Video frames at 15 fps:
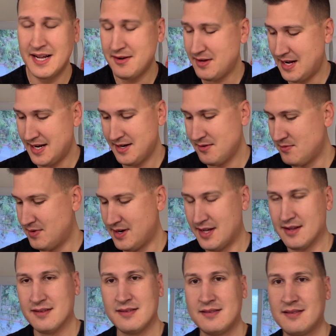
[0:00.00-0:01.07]
I don't
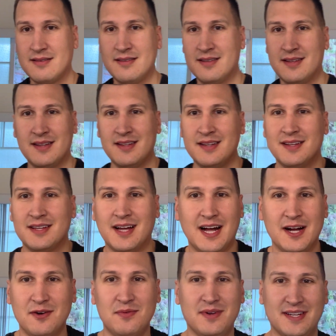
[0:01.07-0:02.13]
want
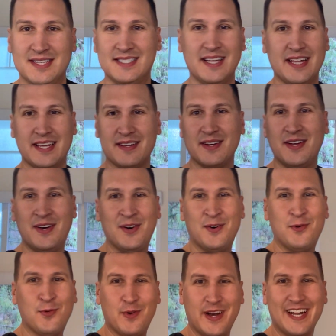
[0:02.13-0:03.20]
to say
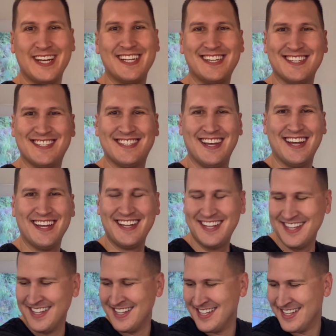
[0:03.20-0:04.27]
what I need to say
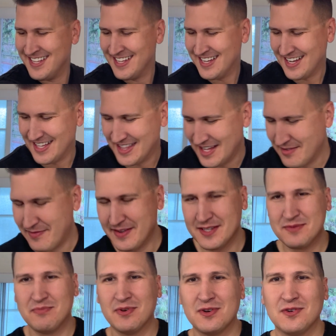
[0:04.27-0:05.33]
on that
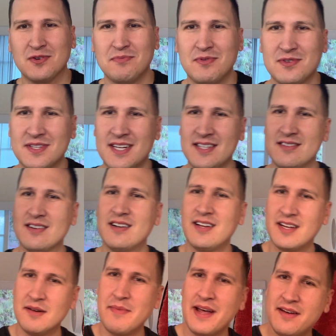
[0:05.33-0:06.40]
Facebook group. Those guys are going to
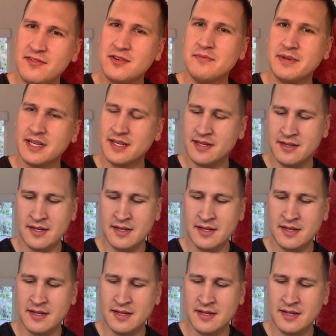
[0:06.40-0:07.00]
come after me.